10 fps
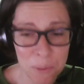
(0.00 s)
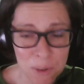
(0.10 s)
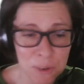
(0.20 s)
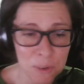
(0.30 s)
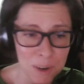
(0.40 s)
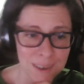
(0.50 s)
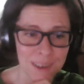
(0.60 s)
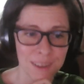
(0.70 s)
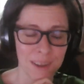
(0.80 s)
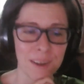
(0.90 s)
was a great
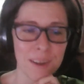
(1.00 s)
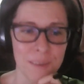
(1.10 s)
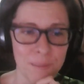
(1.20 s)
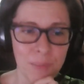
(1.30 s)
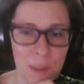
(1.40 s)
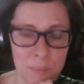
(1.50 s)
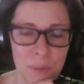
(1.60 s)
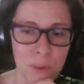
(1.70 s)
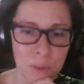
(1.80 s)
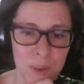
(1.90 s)

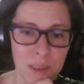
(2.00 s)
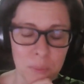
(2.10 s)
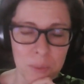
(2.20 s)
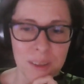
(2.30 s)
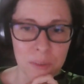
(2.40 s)
episode with